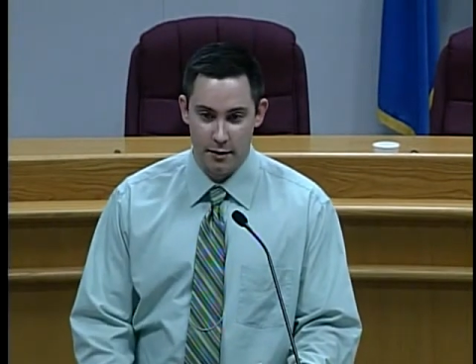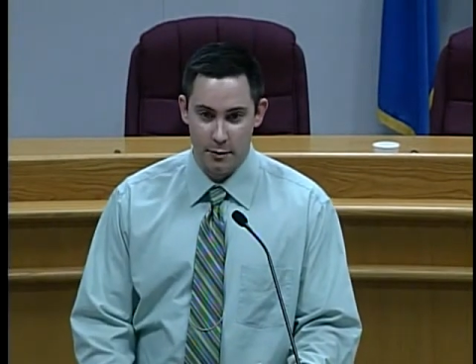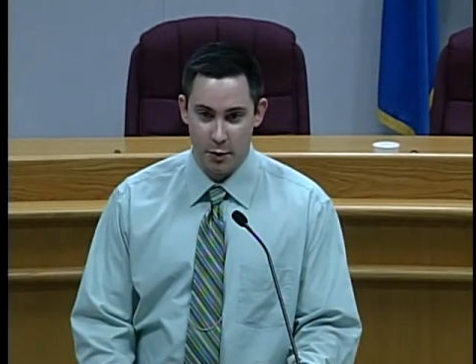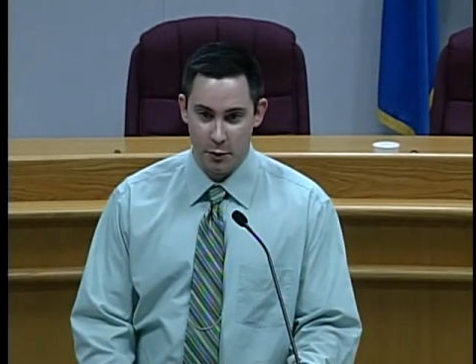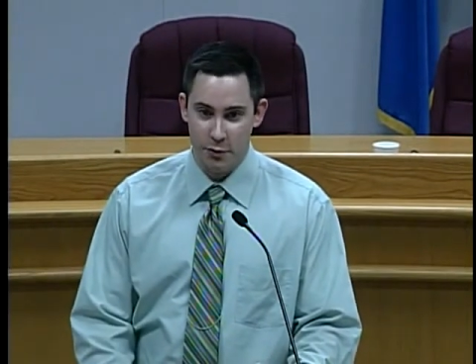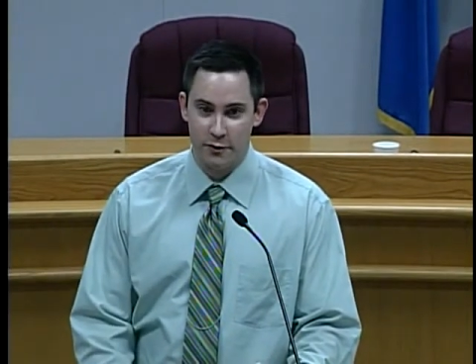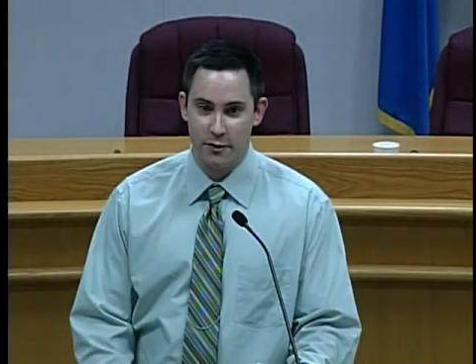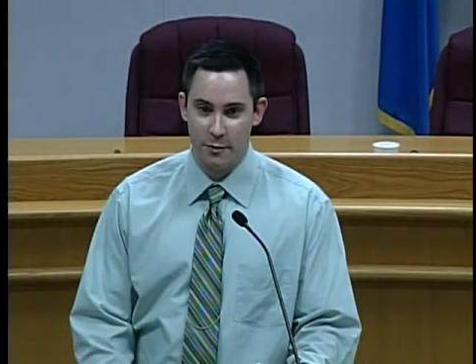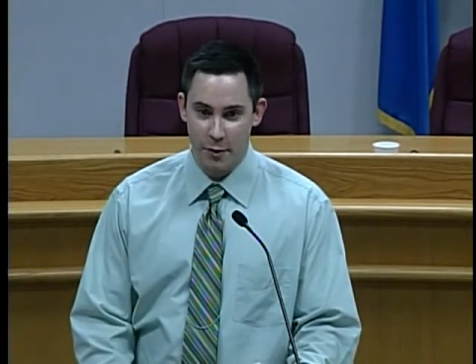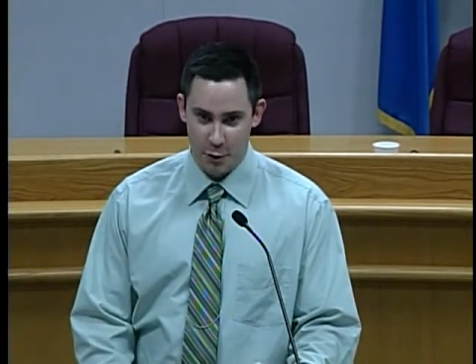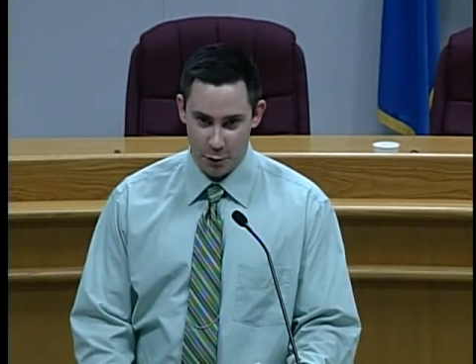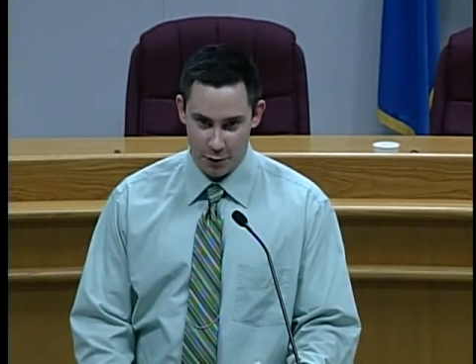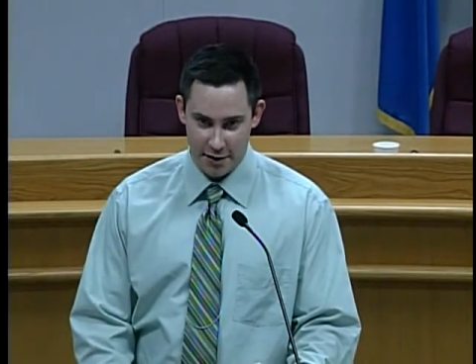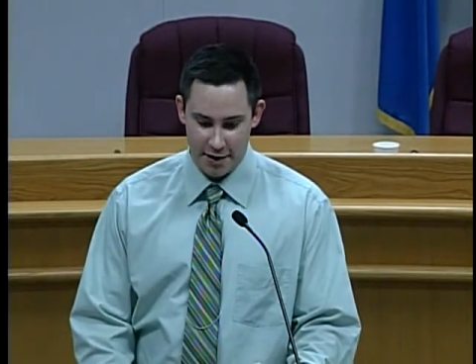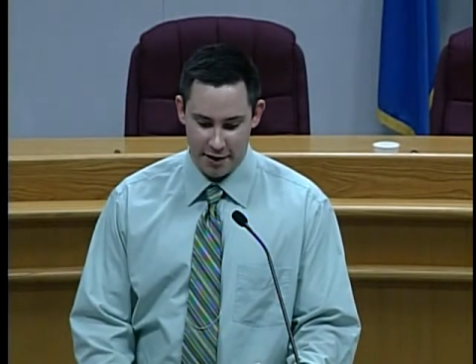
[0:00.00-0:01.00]
both from
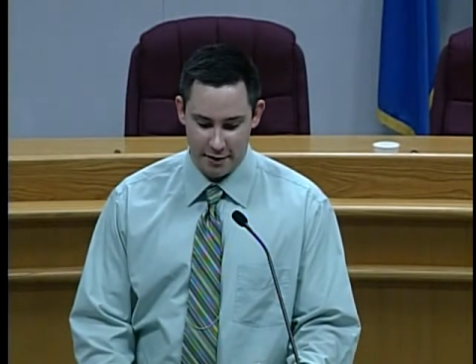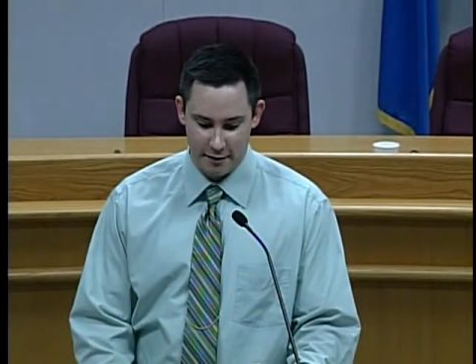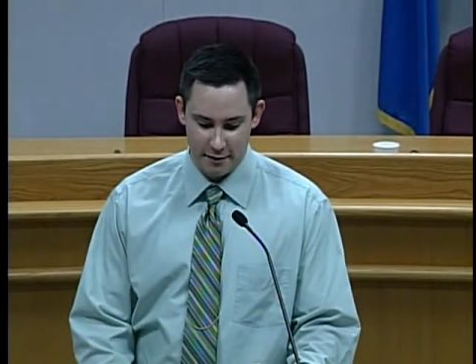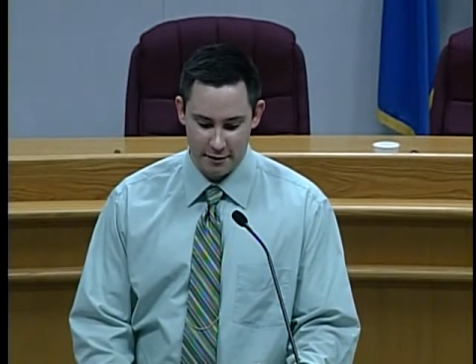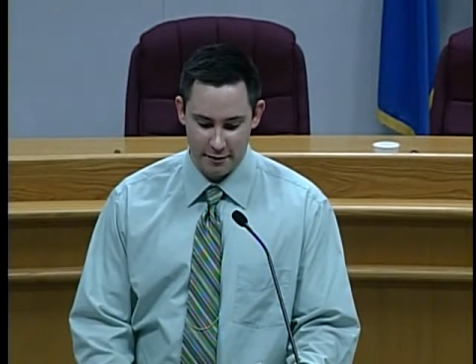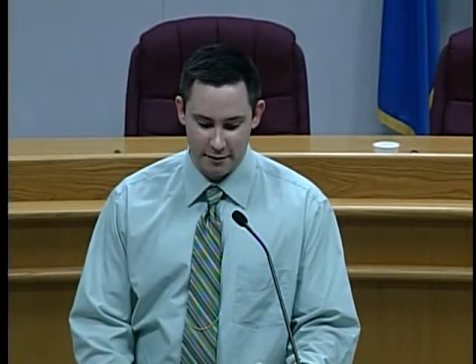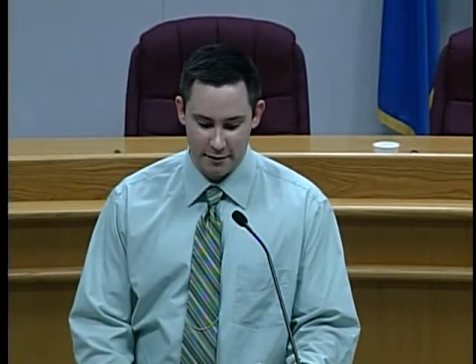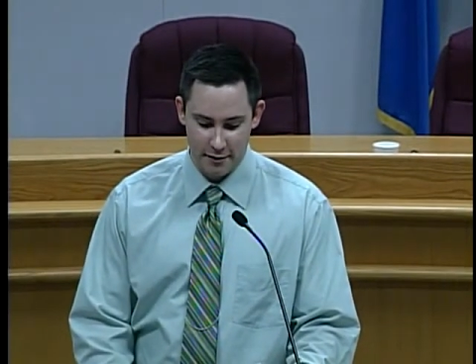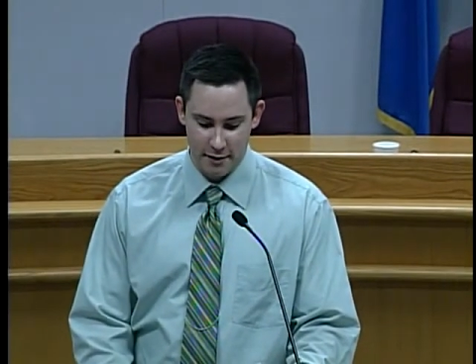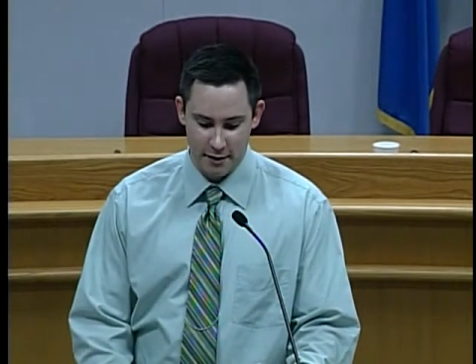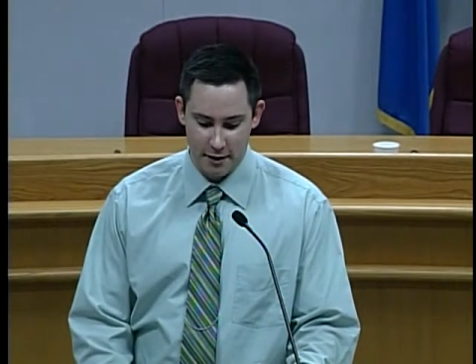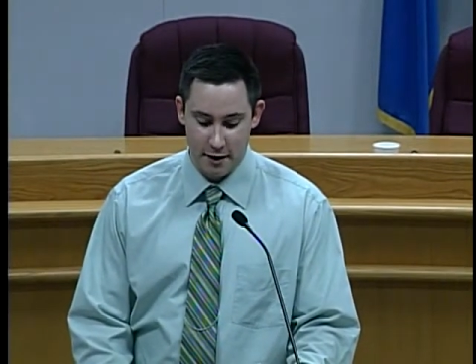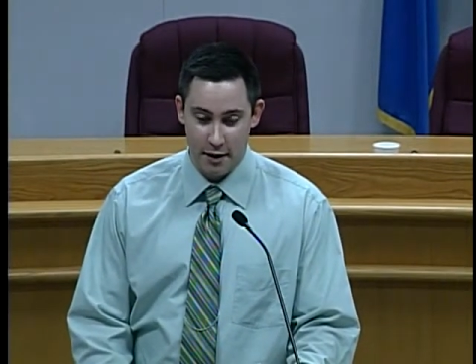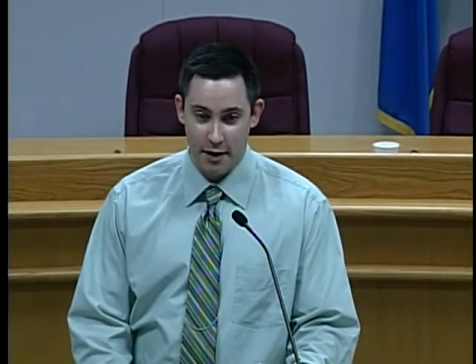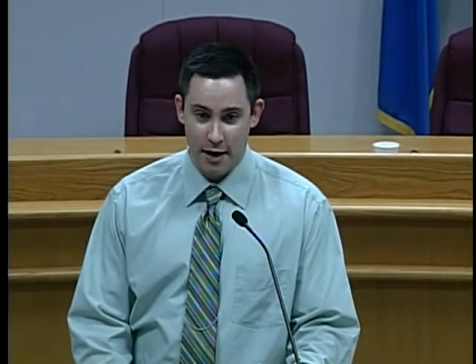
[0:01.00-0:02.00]
Oakdale
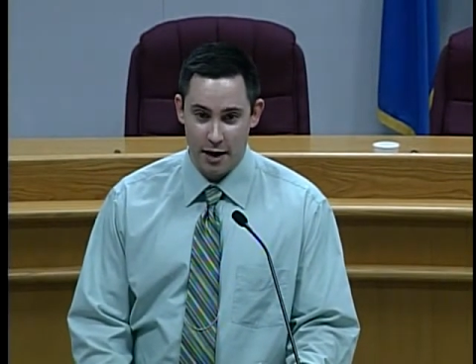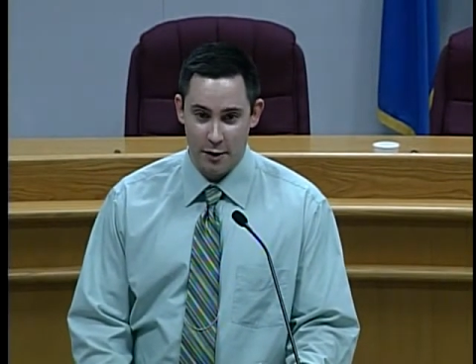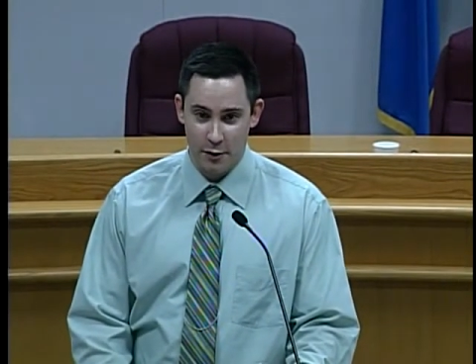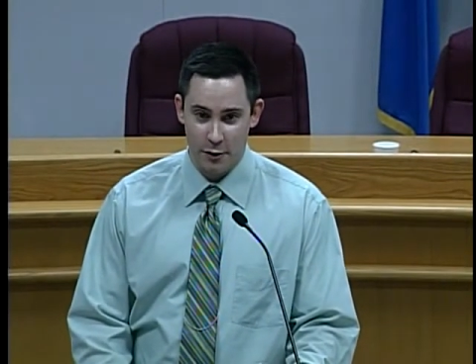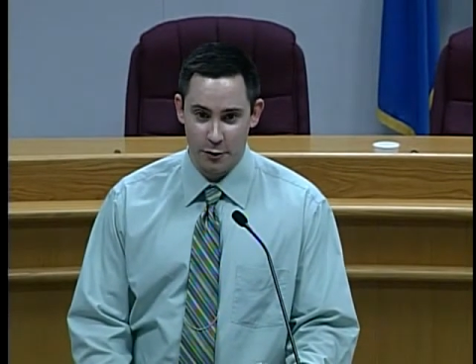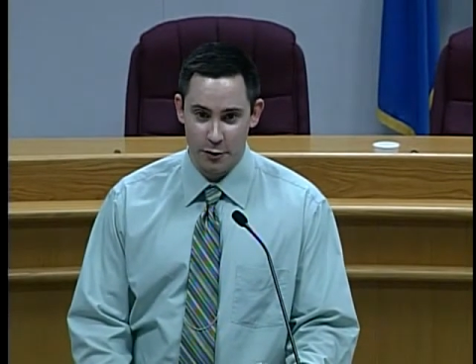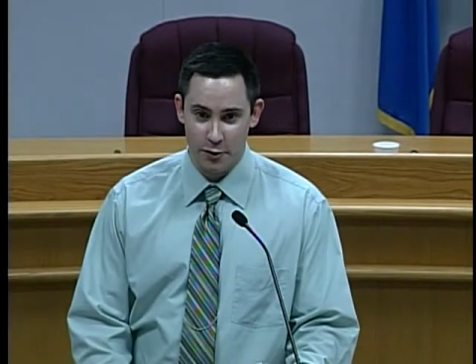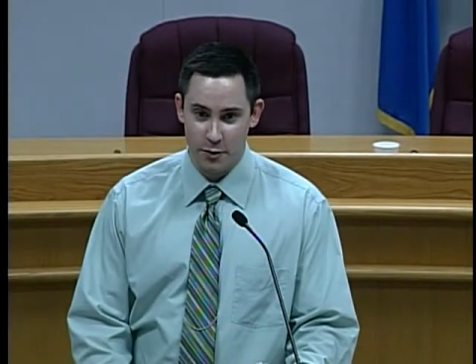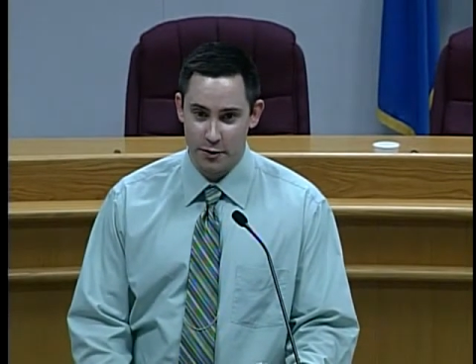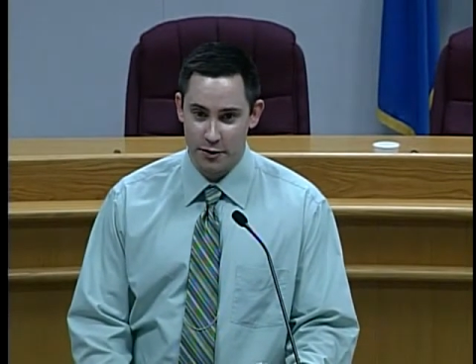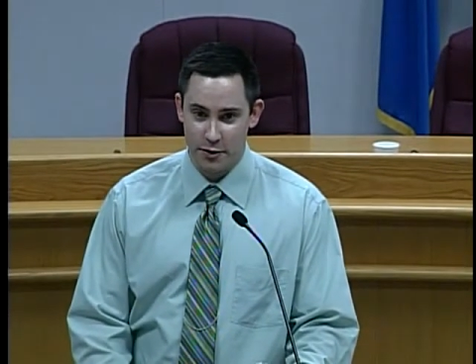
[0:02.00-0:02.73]
and now those who are